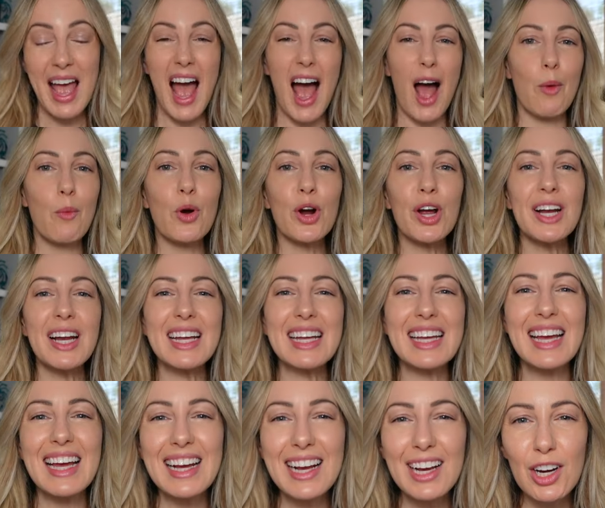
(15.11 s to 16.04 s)
And we're gonna
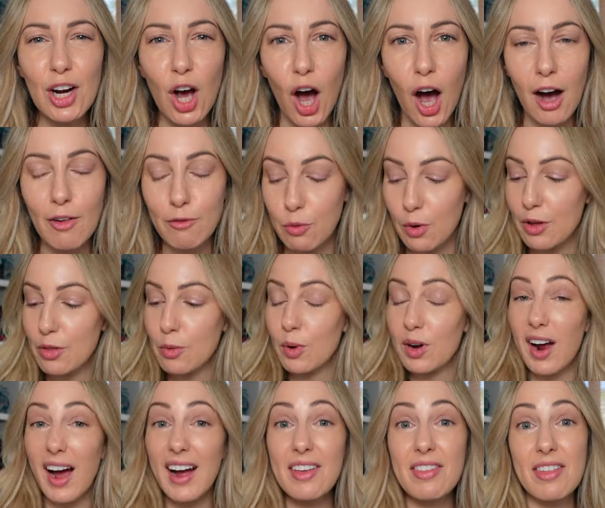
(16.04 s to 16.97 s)
kick it off with
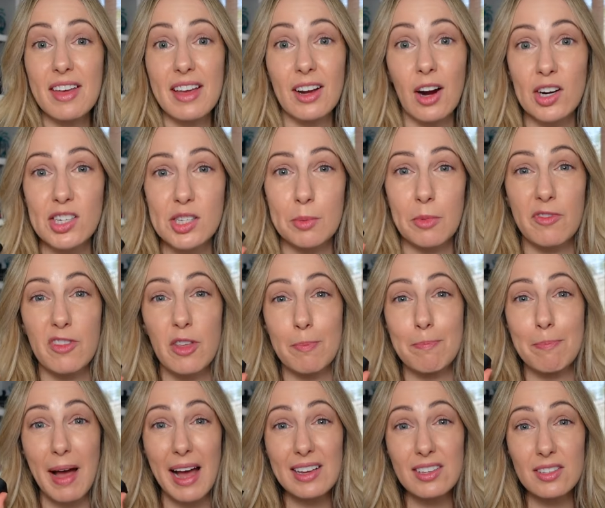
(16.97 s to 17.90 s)
what I think are some of the
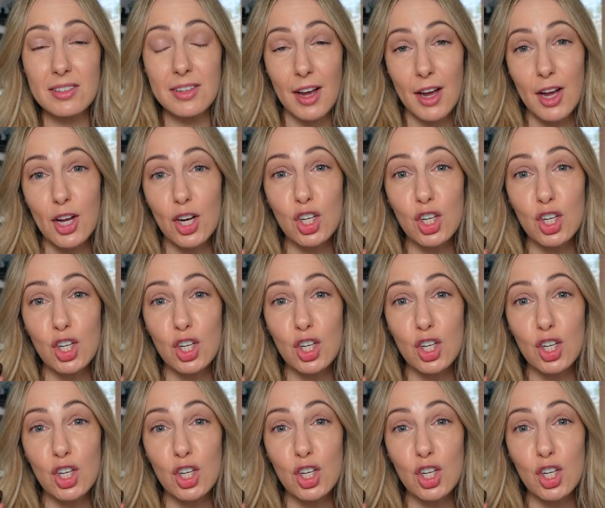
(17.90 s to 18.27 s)
best